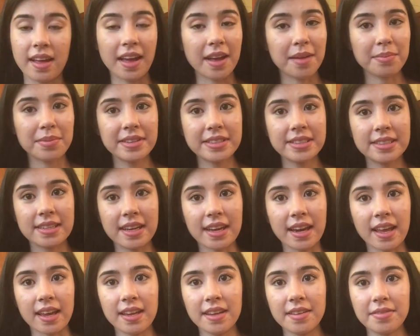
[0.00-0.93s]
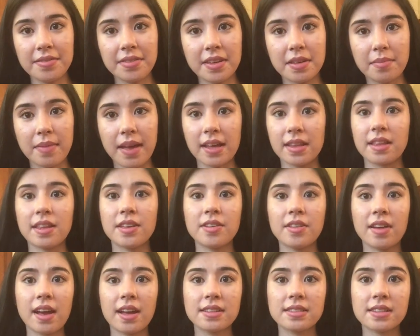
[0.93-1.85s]
I appreciate any feedback that you
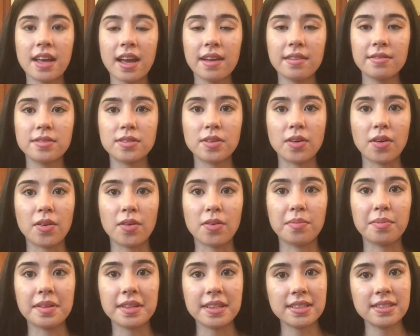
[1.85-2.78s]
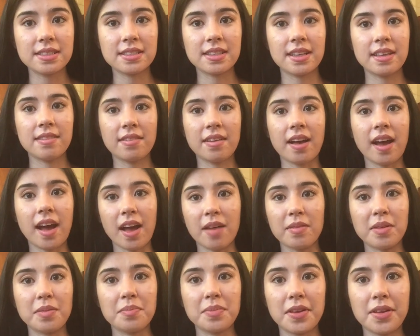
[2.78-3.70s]
guys have, so please leave a
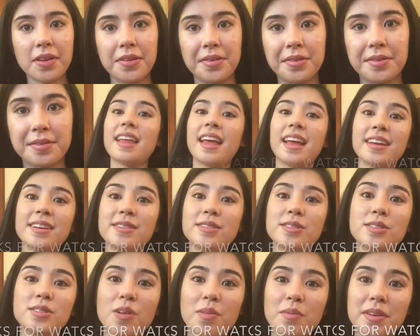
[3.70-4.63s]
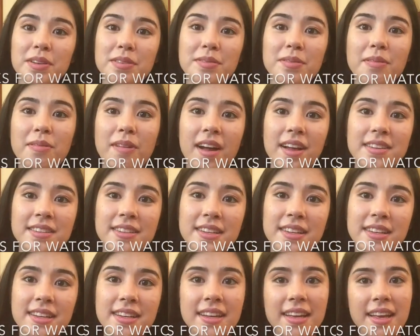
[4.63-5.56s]
comment below. Thank you so much for
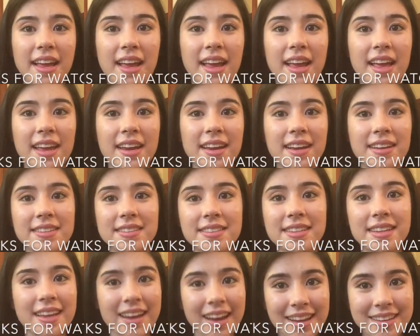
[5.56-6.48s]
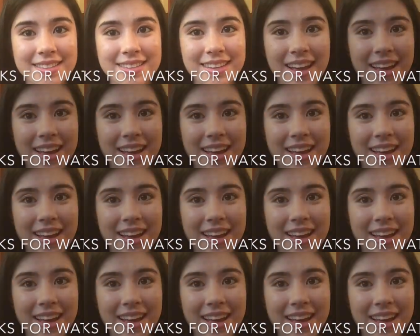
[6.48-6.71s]
watching, and I'll see you next